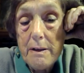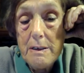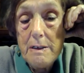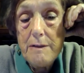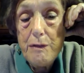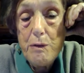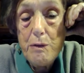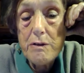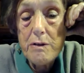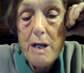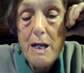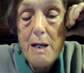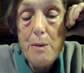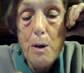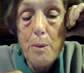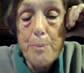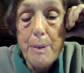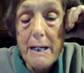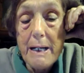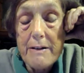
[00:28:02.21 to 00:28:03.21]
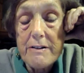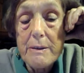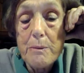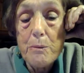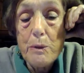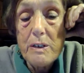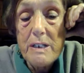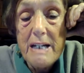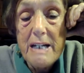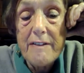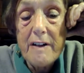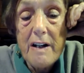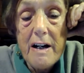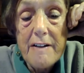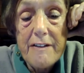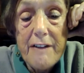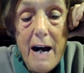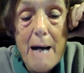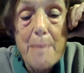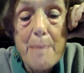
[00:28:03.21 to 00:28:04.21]
And if you say, well, Brexit would never
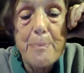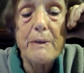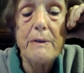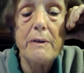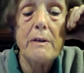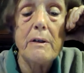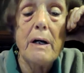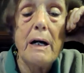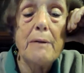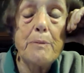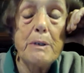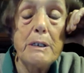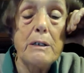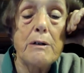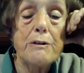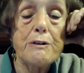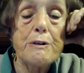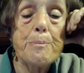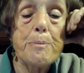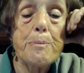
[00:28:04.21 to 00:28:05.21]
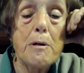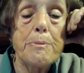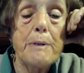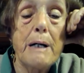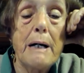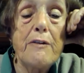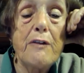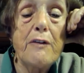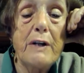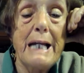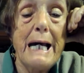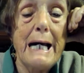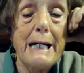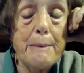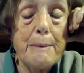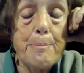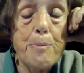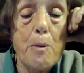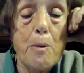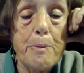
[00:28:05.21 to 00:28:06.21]
have happened had we got if we'd had
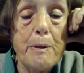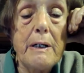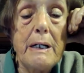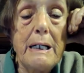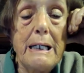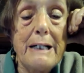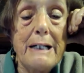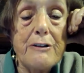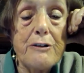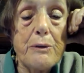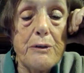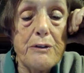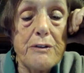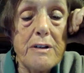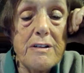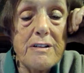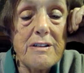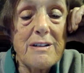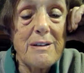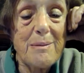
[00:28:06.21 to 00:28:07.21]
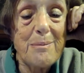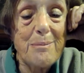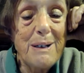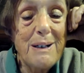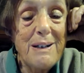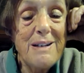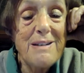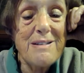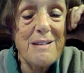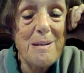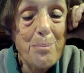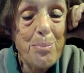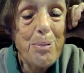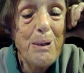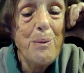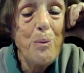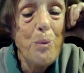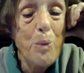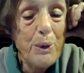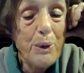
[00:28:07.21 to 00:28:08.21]
a proper electoral system, it
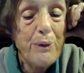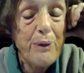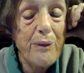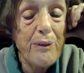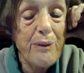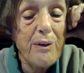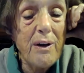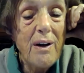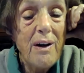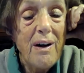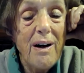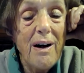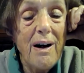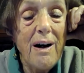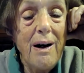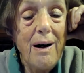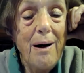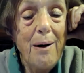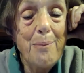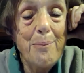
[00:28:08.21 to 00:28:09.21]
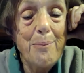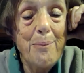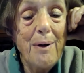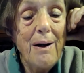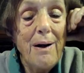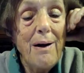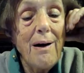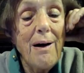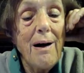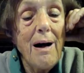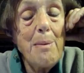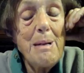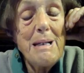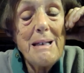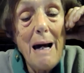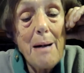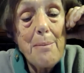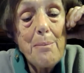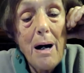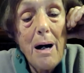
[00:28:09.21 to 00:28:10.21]
simply wouldn't. I mean,
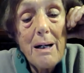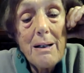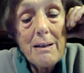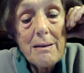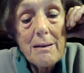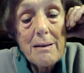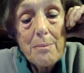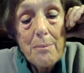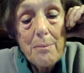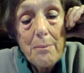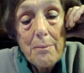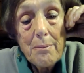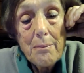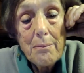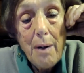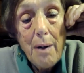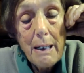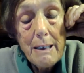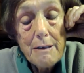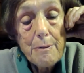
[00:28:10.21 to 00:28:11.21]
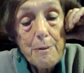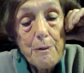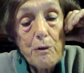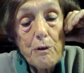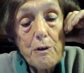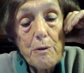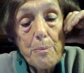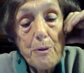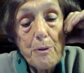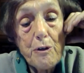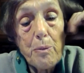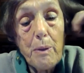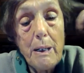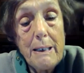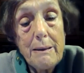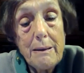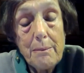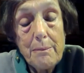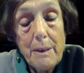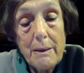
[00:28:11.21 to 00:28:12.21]
that might sort of
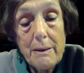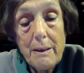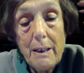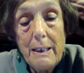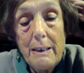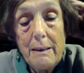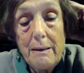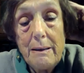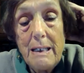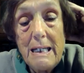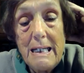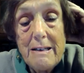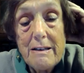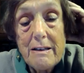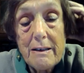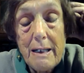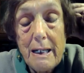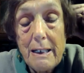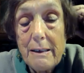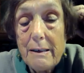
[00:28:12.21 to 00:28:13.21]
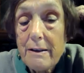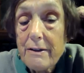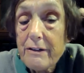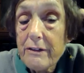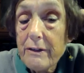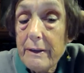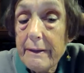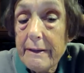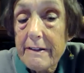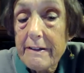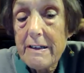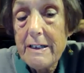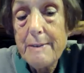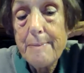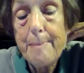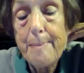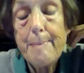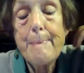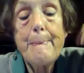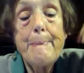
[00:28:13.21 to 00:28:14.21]
persuade them that they need to take this seriously.